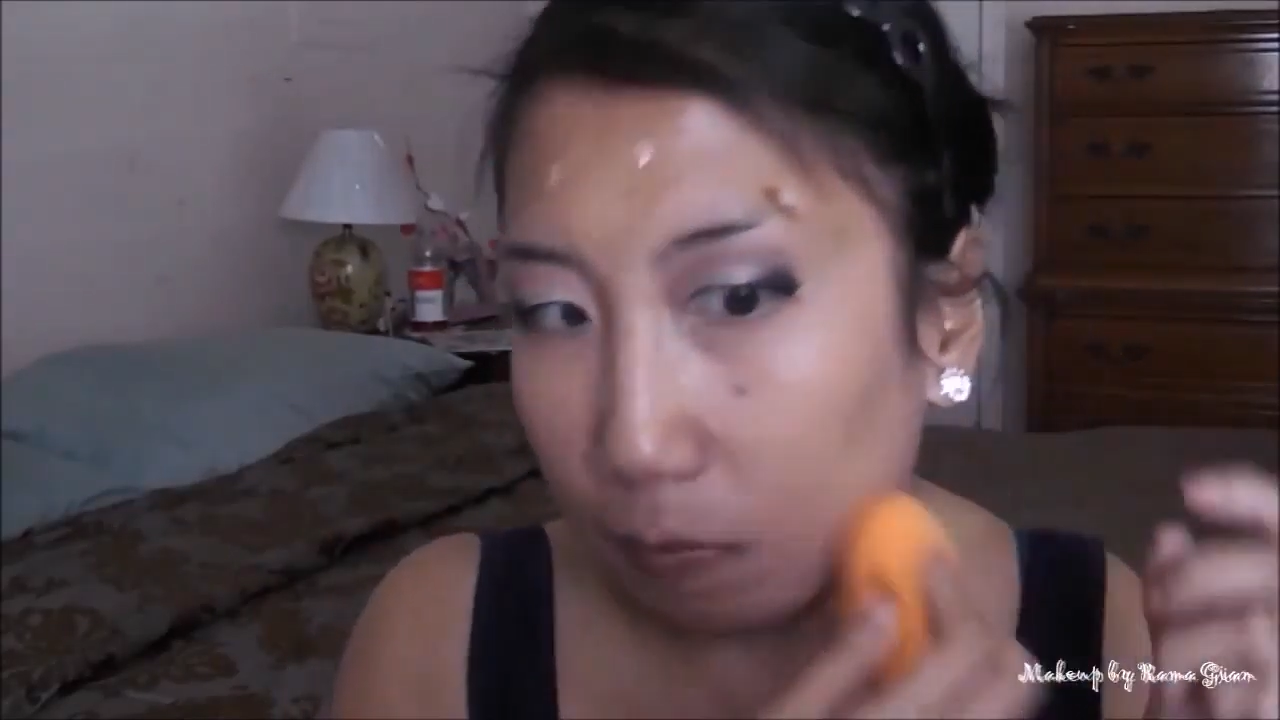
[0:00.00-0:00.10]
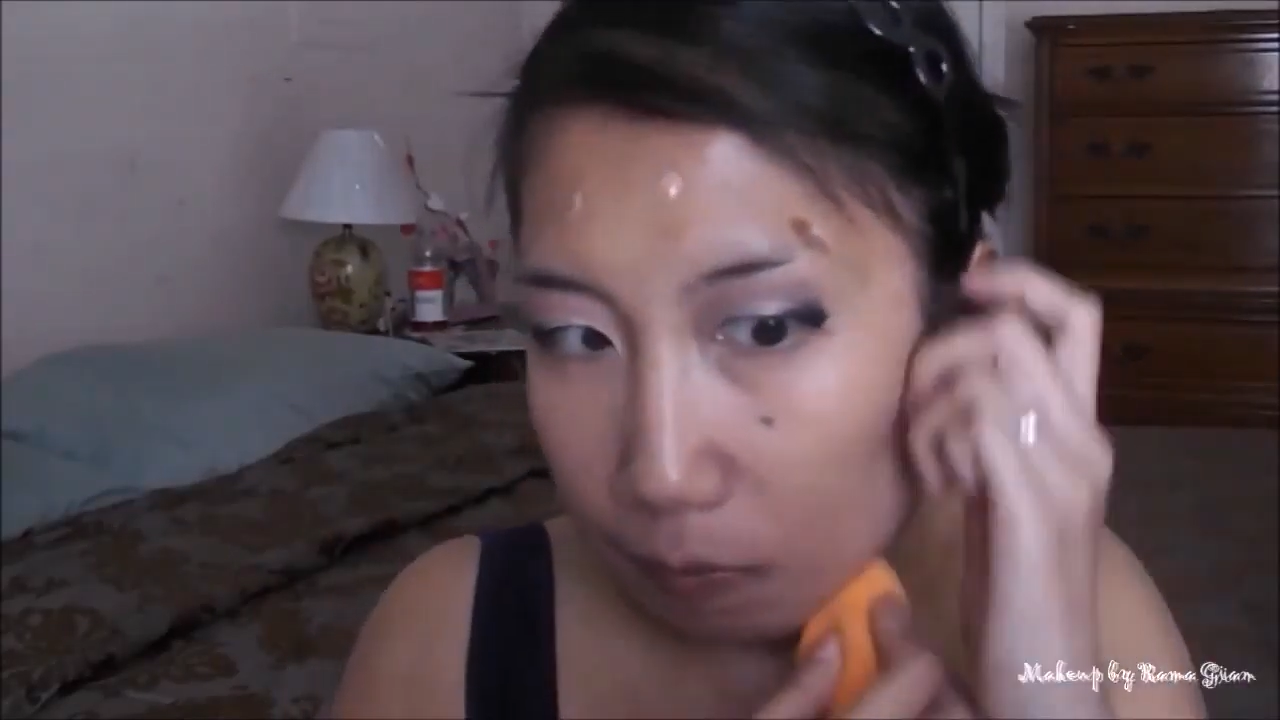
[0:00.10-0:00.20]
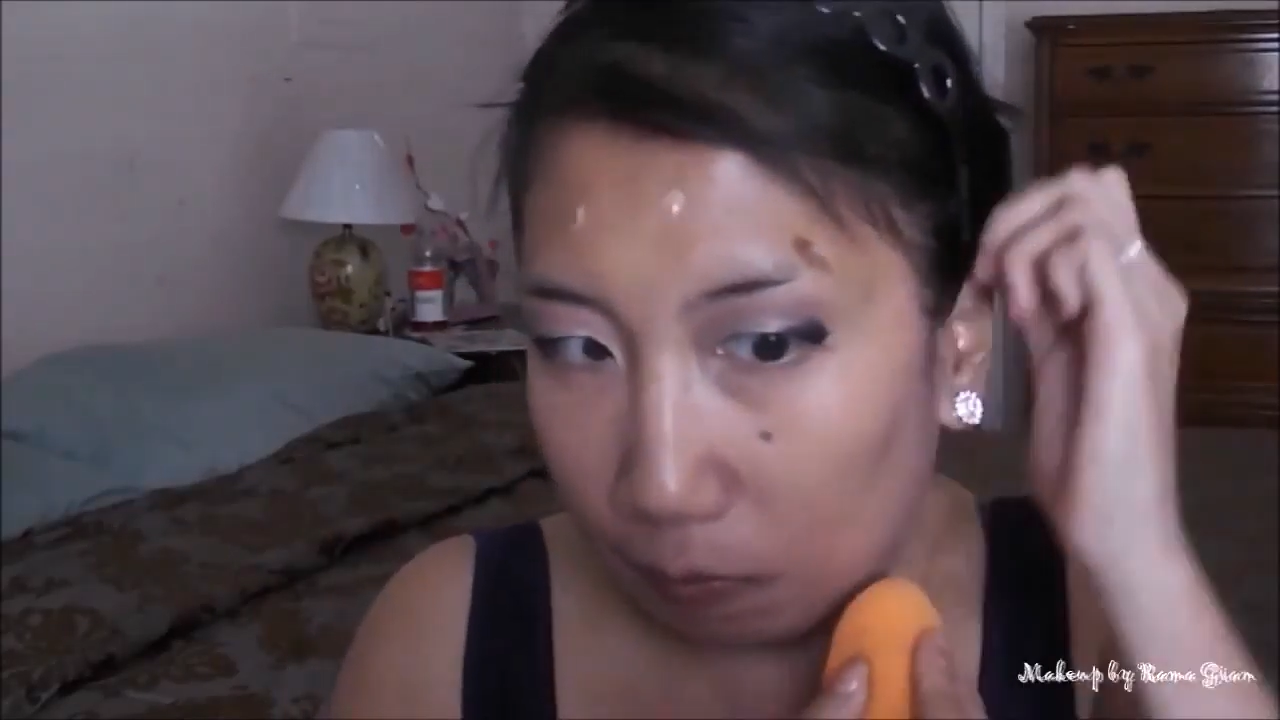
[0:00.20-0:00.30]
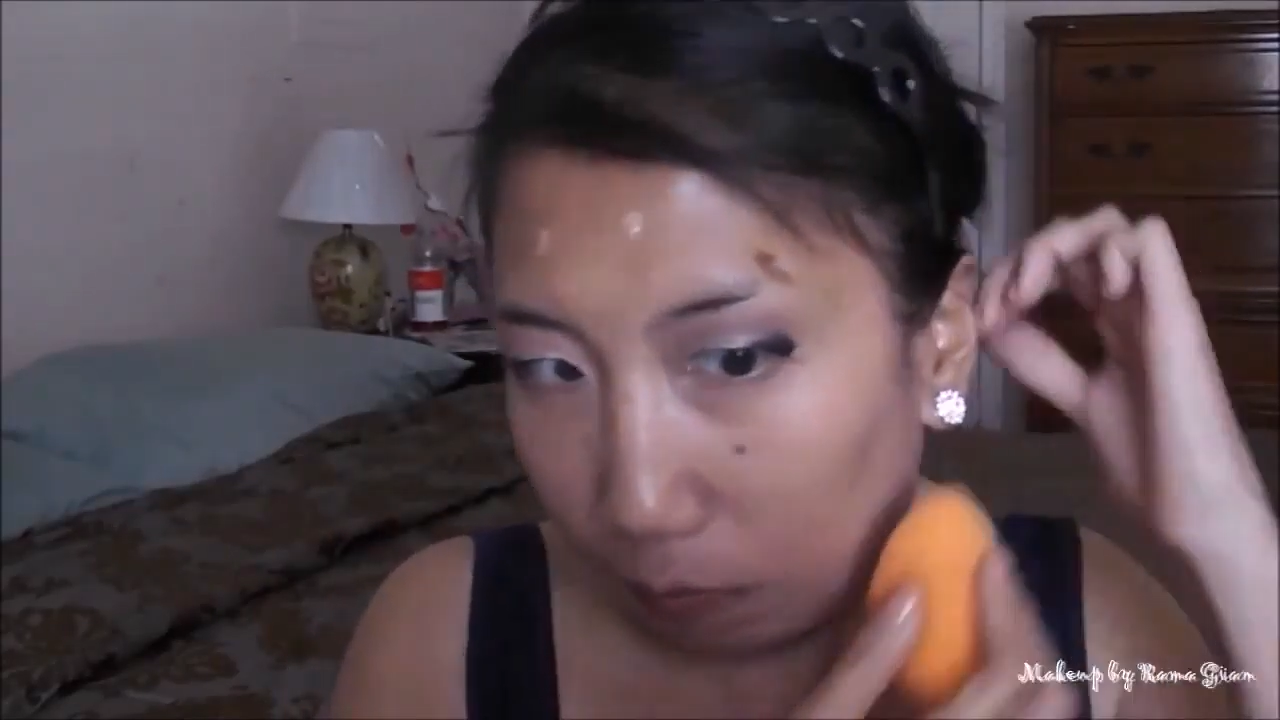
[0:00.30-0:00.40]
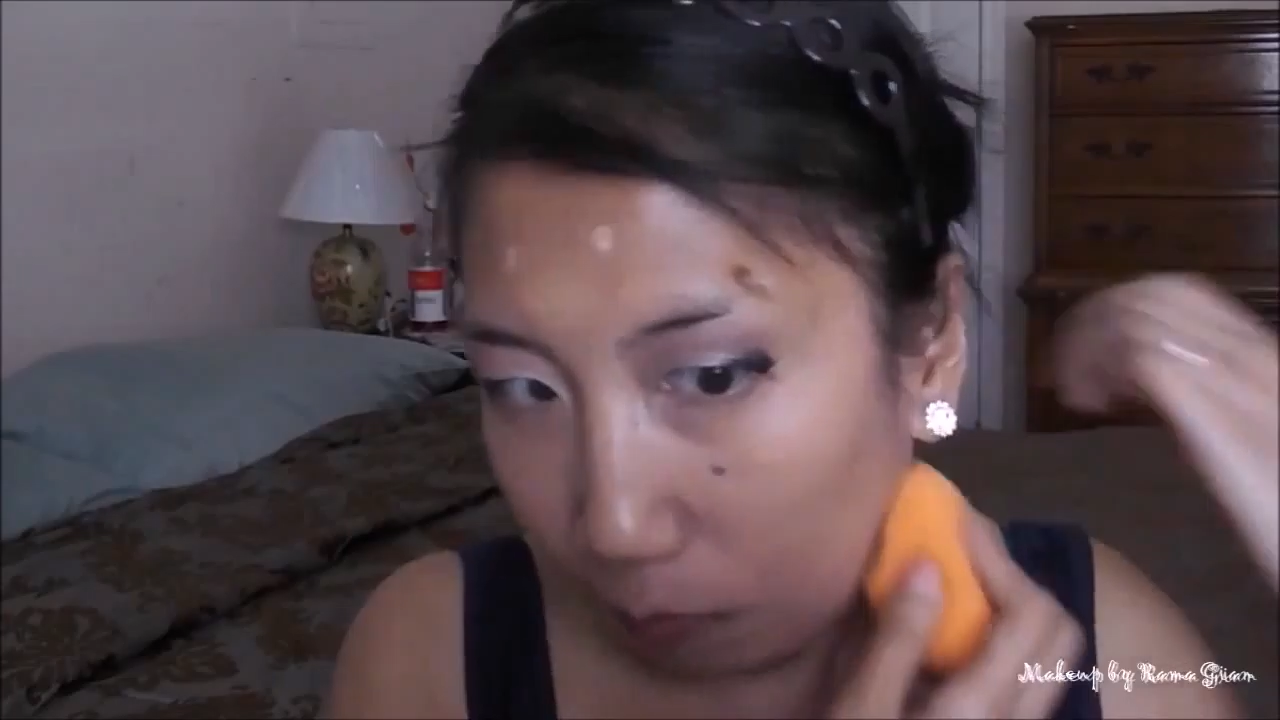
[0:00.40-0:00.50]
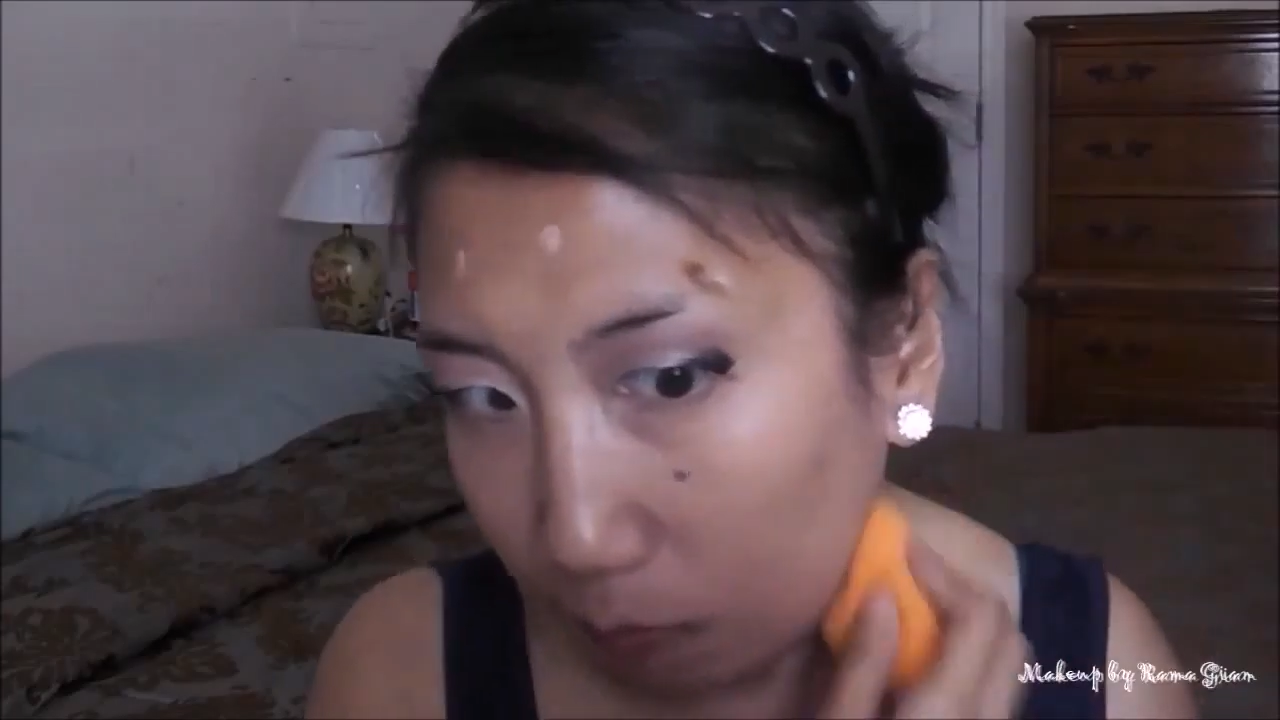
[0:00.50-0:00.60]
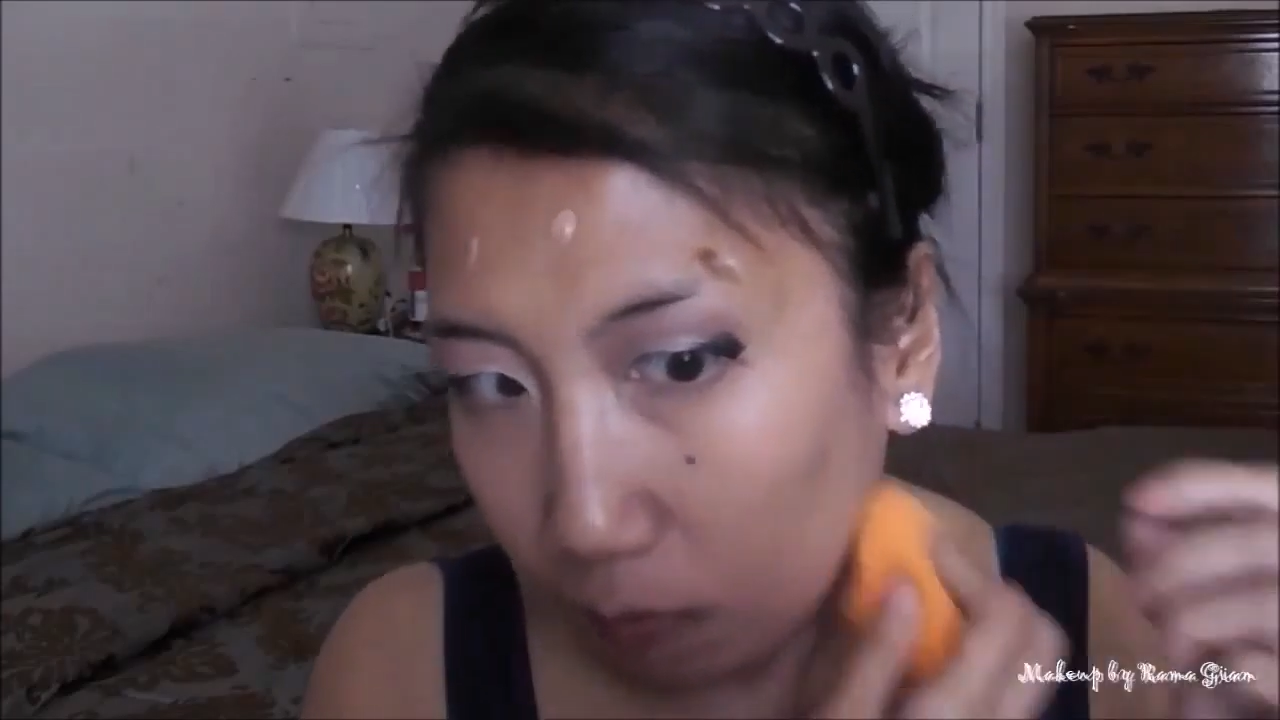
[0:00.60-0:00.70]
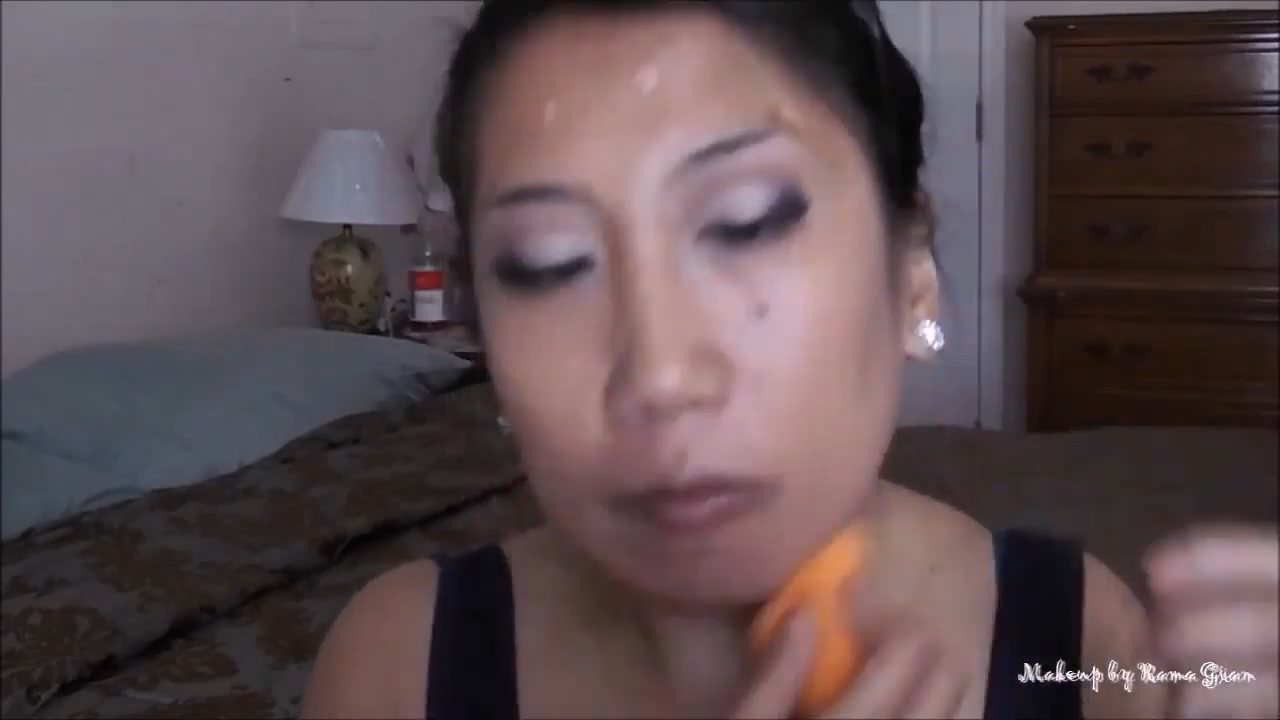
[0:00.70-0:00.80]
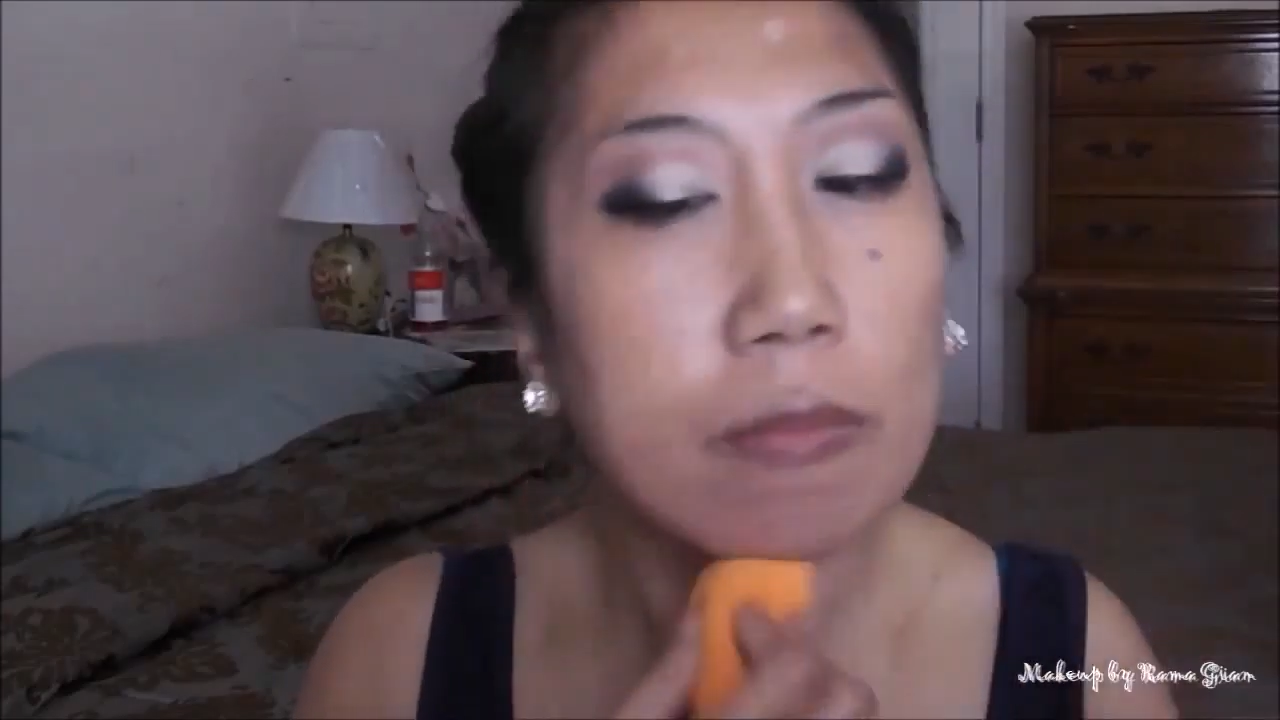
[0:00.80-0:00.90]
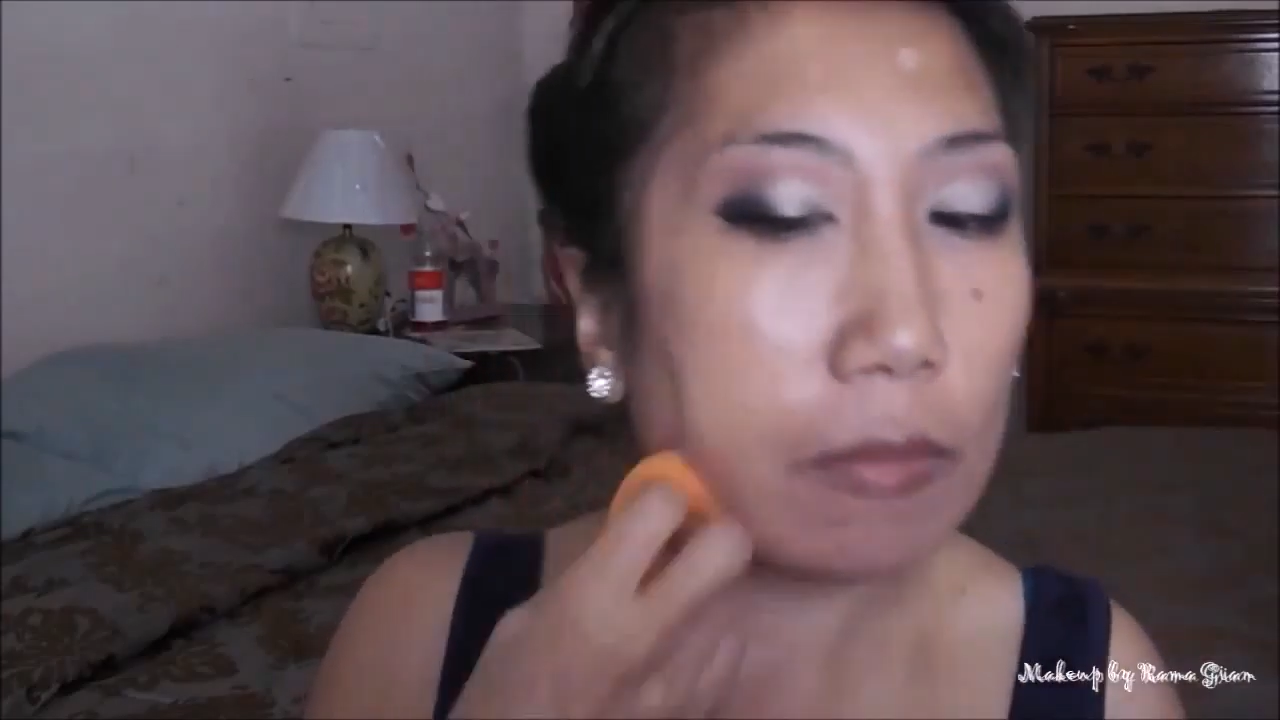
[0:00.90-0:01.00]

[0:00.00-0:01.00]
all over my face